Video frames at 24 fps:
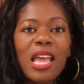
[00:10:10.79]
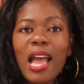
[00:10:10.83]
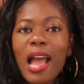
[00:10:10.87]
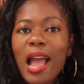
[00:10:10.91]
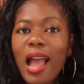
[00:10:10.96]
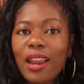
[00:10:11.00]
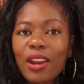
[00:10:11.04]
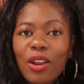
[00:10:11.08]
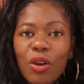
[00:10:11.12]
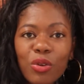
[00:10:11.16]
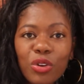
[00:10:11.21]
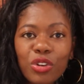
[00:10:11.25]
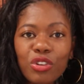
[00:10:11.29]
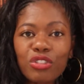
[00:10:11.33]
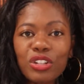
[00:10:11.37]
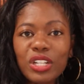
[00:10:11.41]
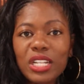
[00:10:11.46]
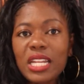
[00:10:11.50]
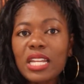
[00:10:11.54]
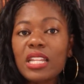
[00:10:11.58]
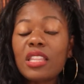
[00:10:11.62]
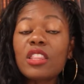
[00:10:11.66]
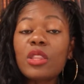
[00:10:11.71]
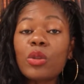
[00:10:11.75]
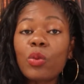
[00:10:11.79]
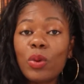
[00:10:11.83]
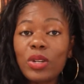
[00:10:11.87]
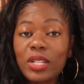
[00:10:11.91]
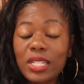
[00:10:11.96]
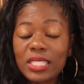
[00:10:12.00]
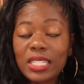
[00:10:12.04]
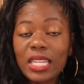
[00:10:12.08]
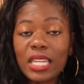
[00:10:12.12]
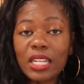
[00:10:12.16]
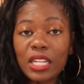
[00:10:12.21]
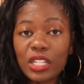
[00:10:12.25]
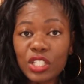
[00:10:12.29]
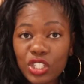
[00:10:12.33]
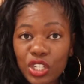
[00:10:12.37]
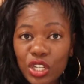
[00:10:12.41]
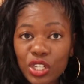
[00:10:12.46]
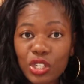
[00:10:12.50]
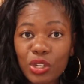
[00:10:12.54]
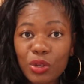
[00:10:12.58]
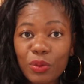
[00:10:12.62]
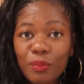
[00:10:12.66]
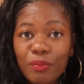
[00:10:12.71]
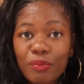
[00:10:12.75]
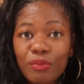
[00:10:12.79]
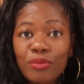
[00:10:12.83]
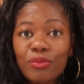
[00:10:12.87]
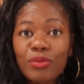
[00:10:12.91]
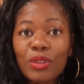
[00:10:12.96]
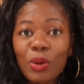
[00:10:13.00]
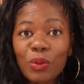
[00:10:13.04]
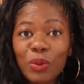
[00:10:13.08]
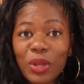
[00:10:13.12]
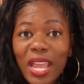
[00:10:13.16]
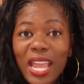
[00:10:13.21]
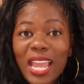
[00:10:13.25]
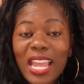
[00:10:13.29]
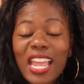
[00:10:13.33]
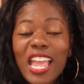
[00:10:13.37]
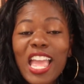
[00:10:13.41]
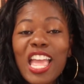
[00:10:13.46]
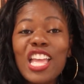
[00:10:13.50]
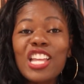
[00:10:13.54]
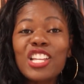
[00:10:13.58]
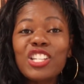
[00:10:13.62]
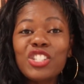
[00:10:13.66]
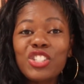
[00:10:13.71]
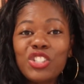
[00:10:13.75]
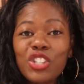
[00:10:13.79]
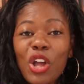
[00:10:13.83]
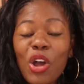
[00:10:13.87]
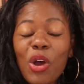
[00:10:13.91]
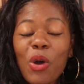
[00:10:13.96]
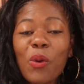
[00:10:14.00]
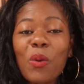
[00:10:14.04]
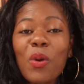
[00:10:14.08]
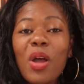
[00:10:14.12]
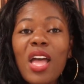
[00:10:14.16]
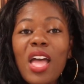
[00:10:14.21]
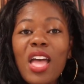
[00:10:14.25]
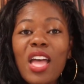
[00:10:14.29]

I don't agree. The witness can continue. Okay? So